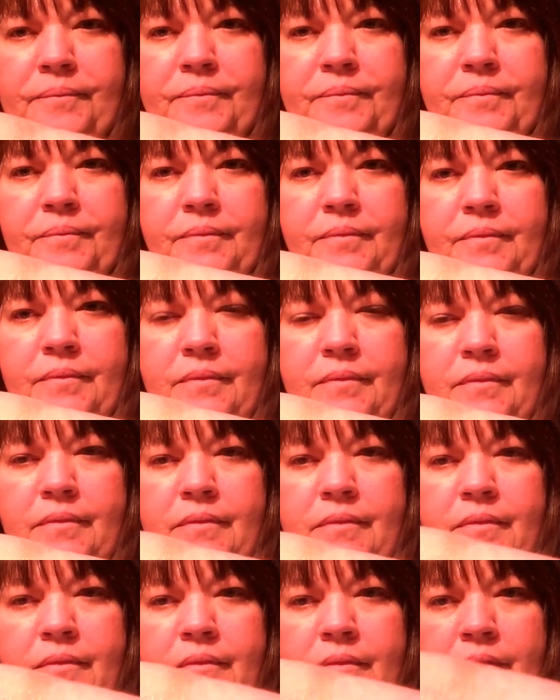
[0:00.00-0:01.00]

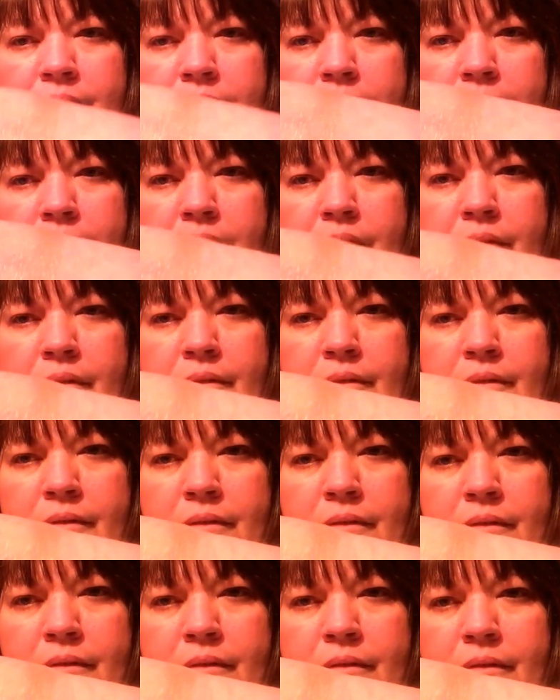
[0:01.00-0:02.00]

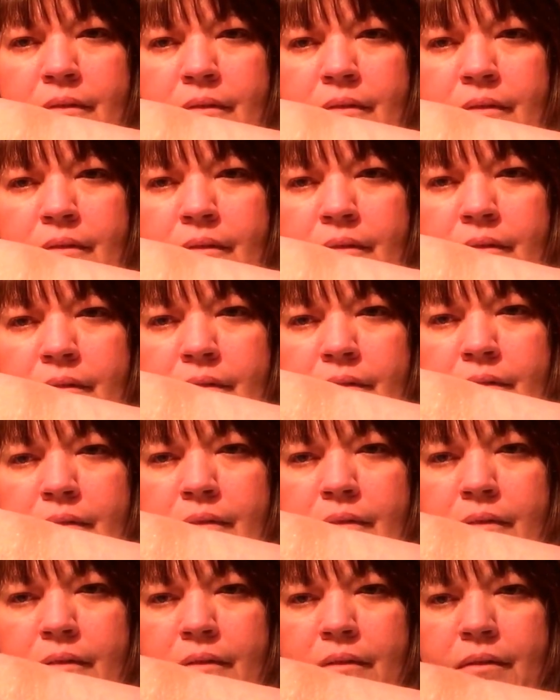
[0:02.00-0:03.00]

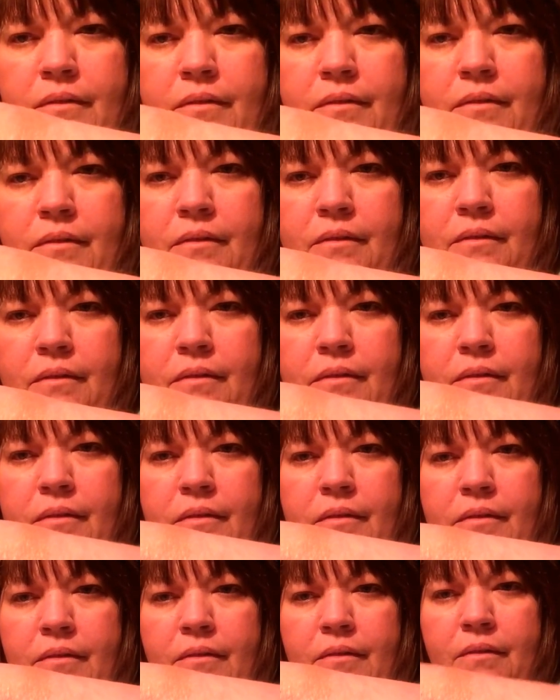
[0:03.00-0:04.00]

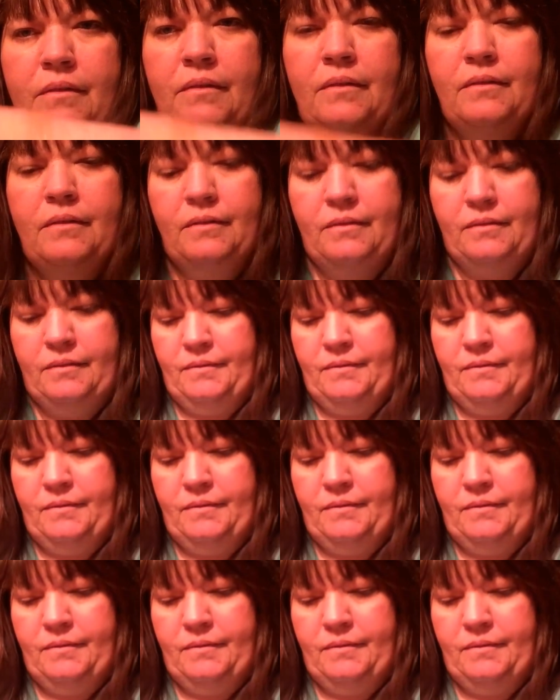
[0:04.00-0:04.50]
Nobody speaks.